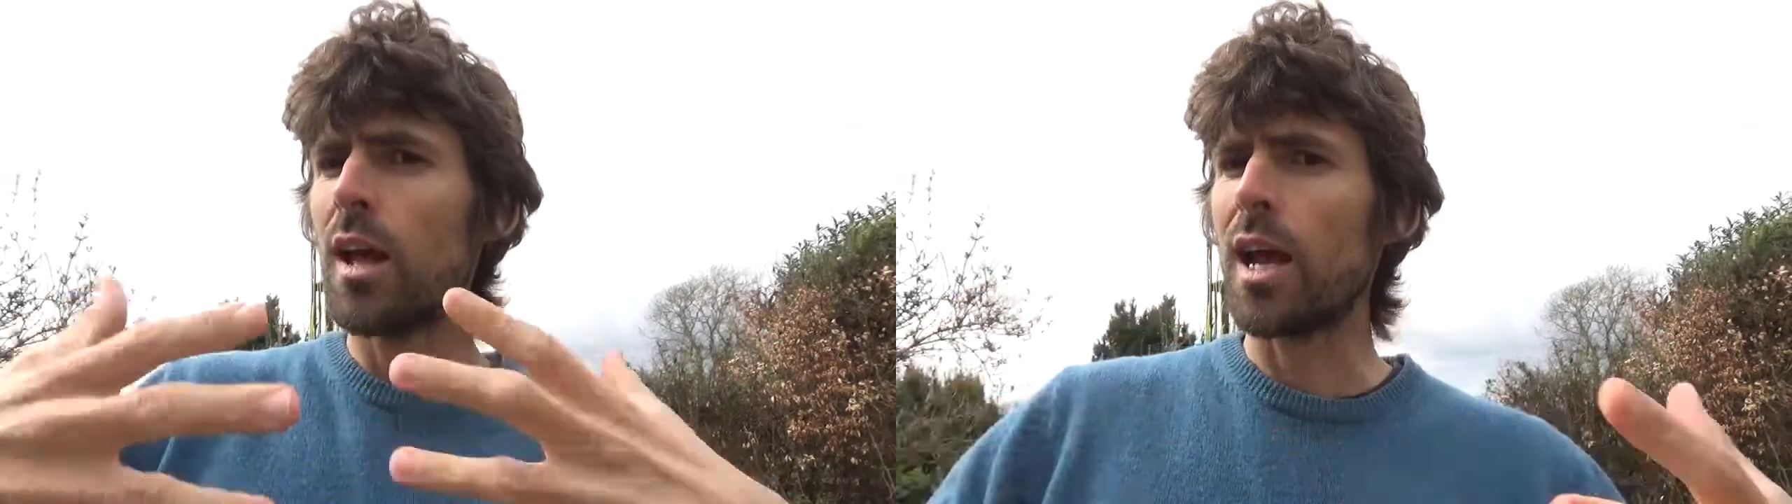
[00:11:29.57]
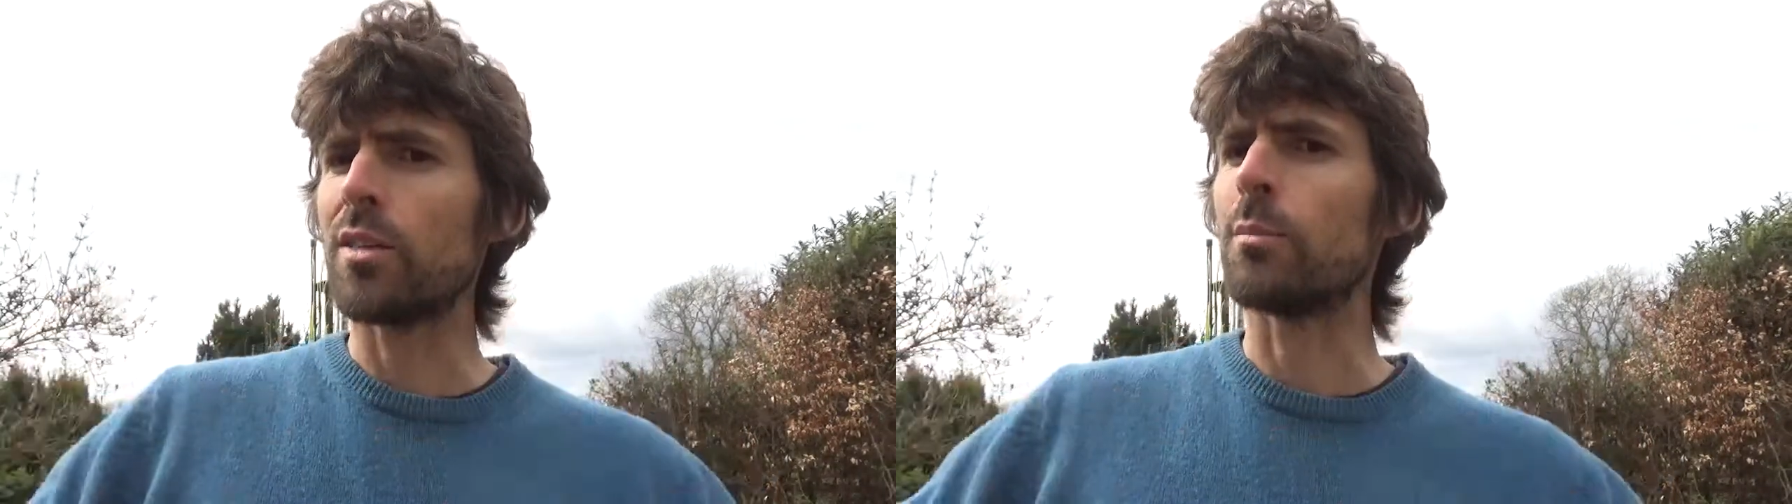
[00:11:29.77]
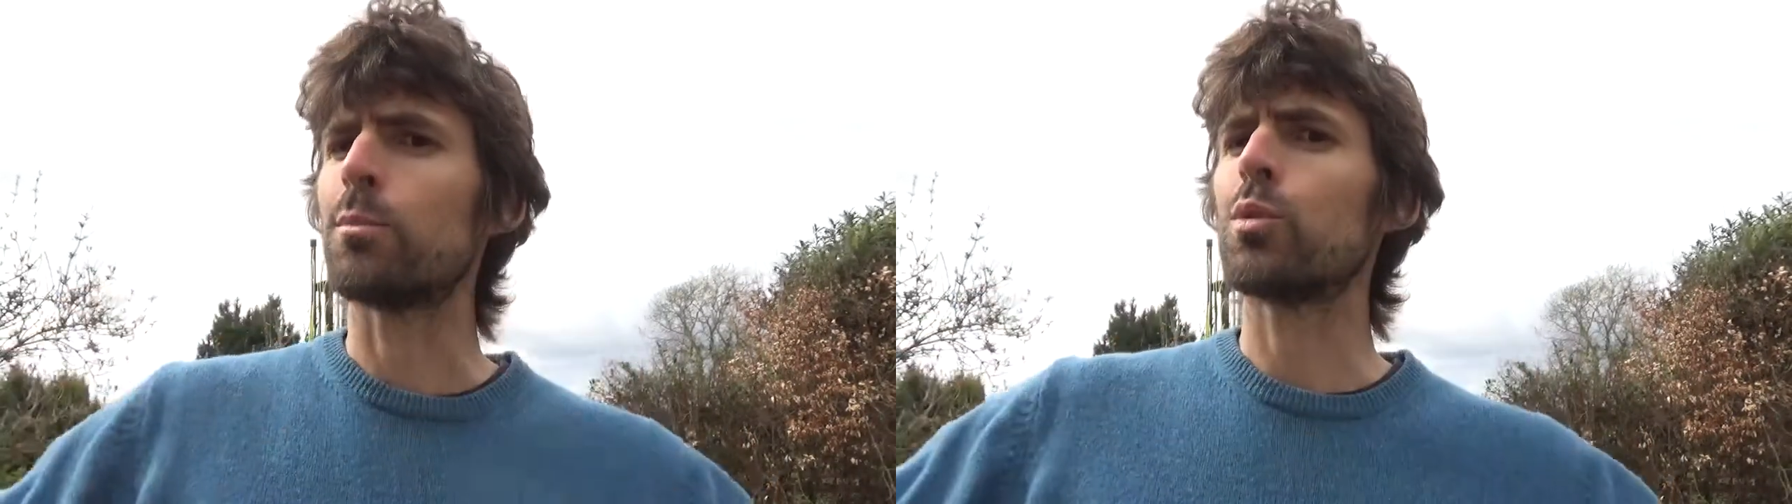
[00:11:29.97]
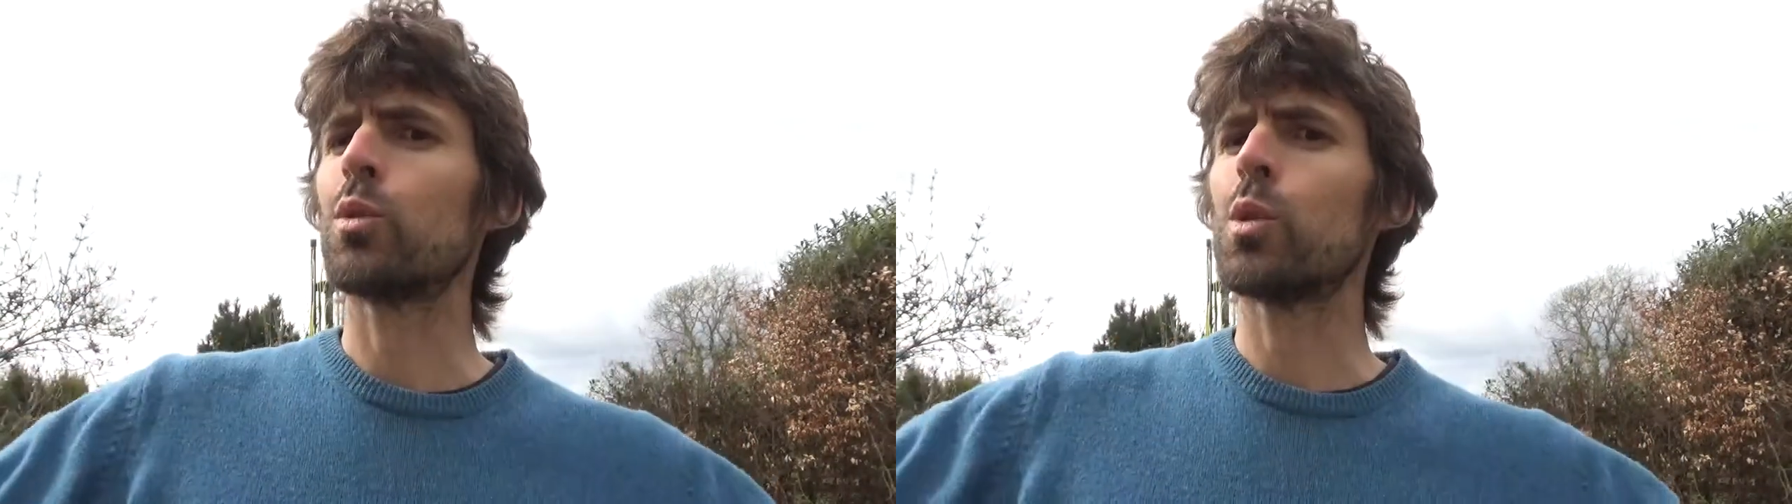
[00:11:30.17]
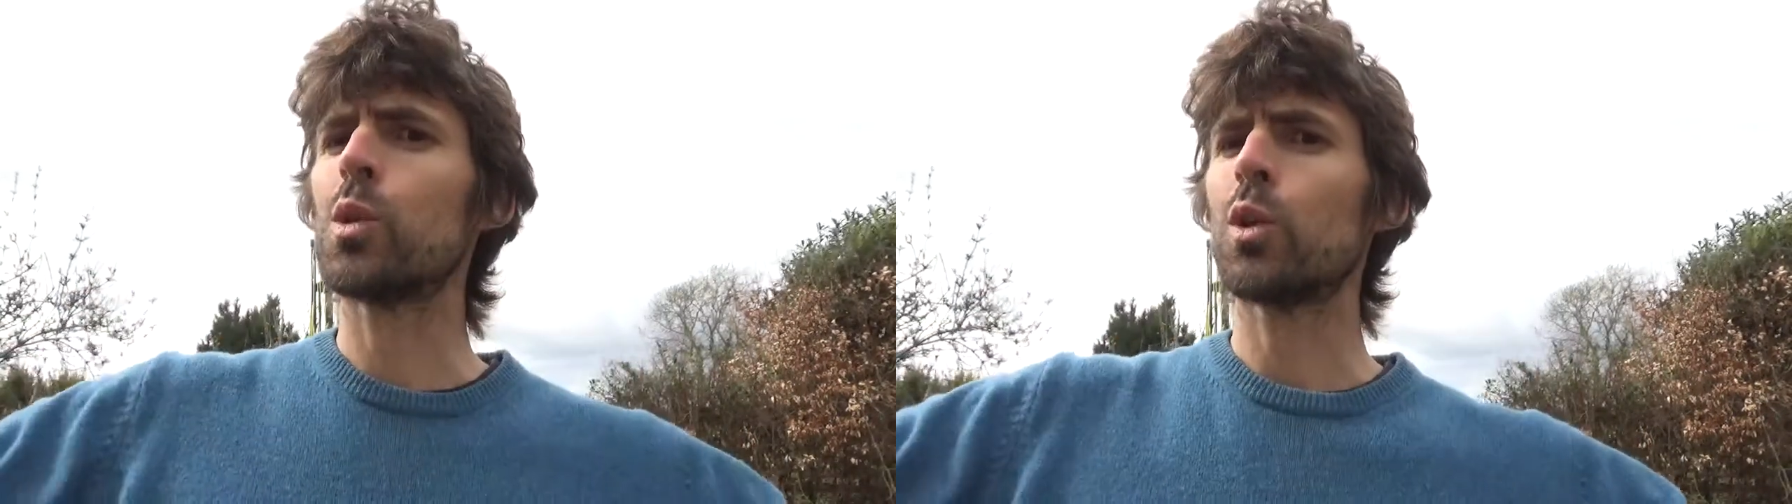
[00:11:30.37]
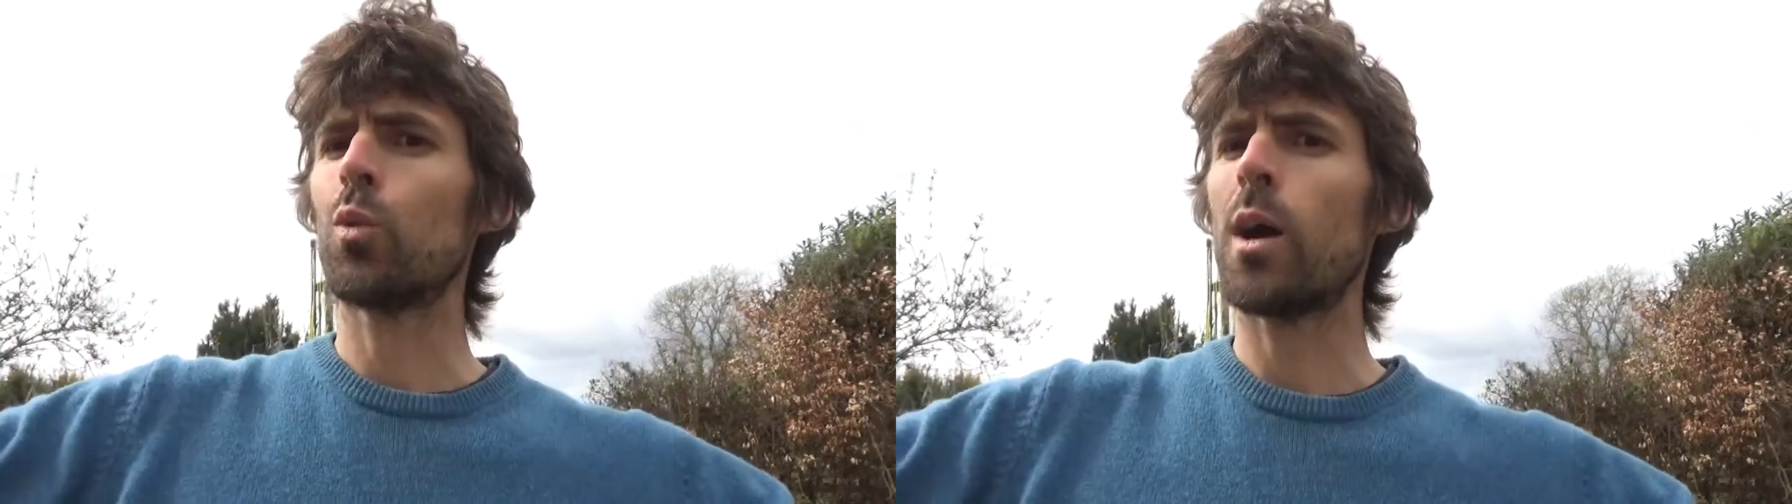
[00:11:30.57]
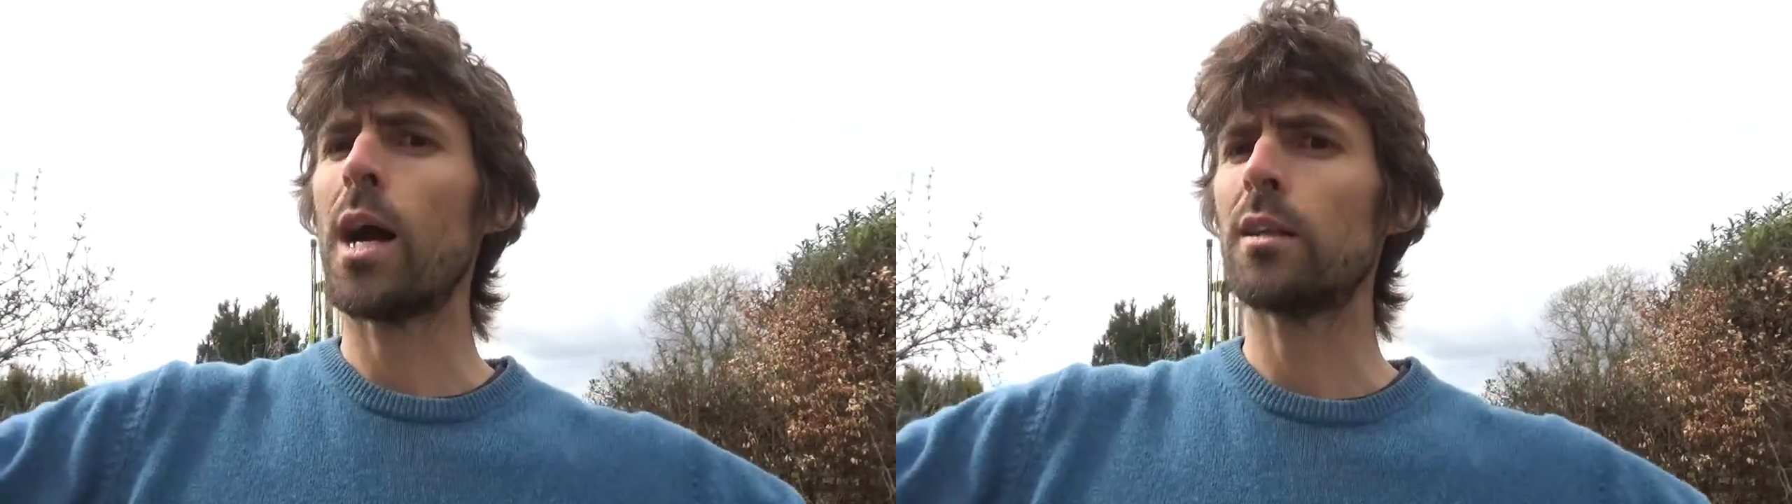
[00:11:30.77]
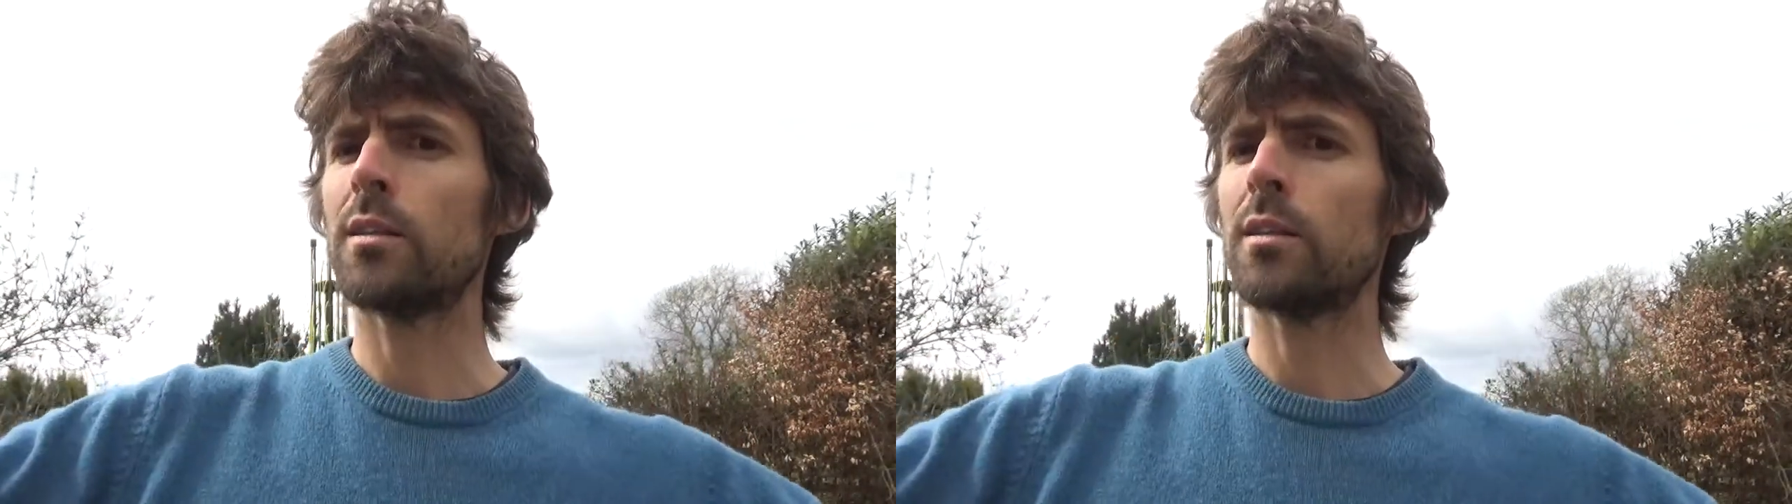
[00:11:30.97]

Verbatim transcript: and the broader, wider